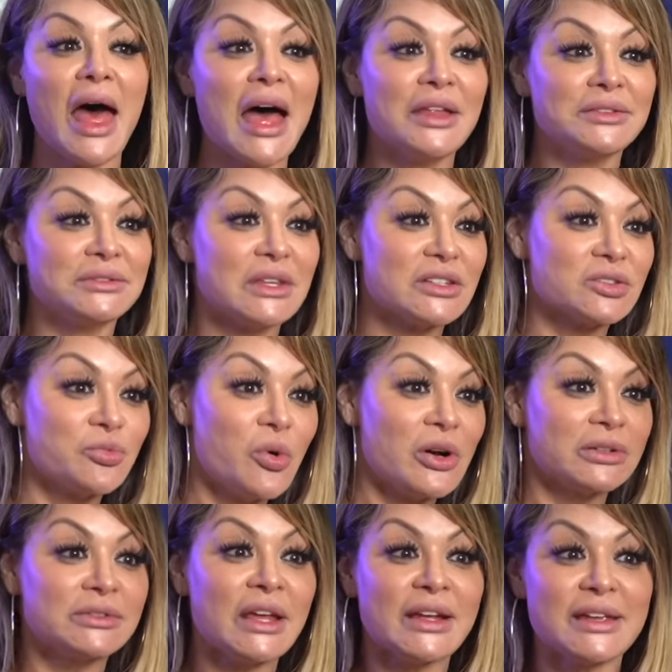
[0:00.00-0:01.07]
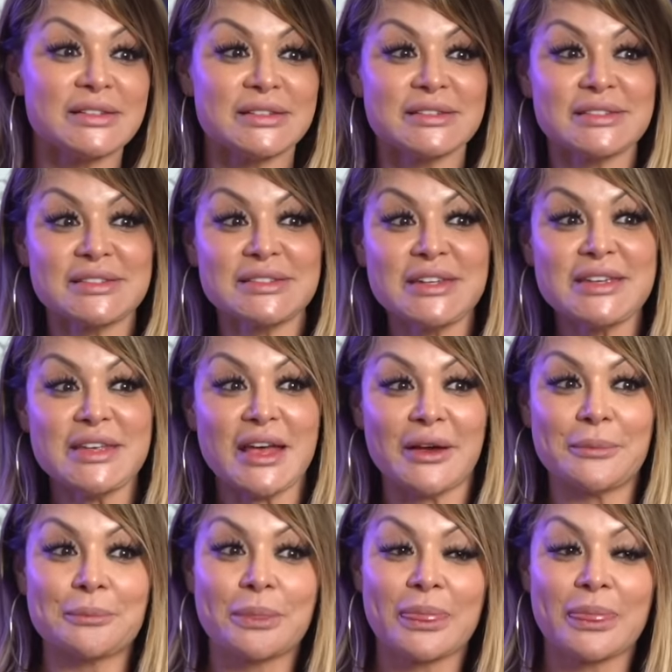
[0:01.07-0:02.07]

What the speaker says: Antes muerta que sencilla.